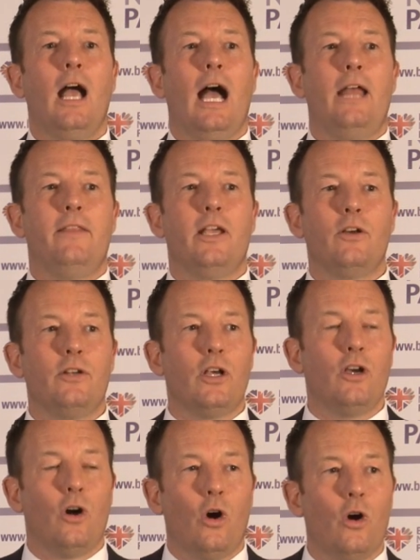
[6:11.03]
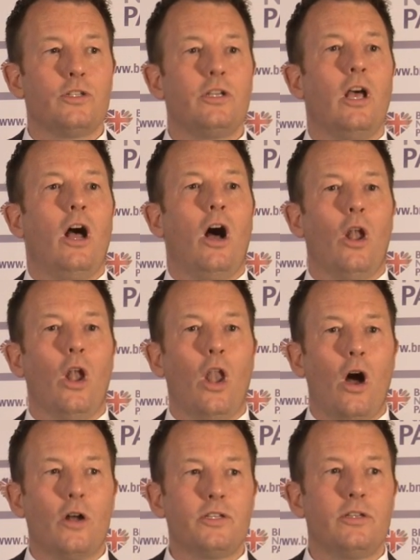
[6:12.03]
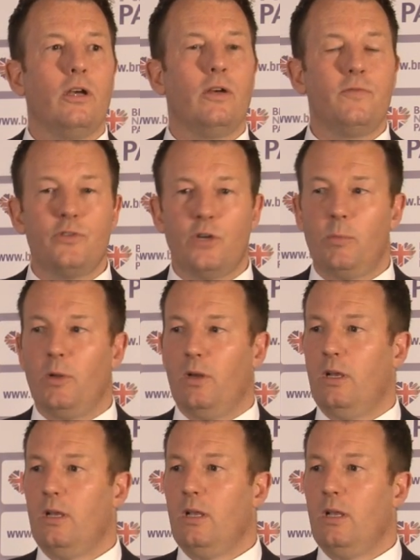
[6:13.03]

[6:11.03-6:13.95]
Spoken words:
and they're going to cause a lot of trouble.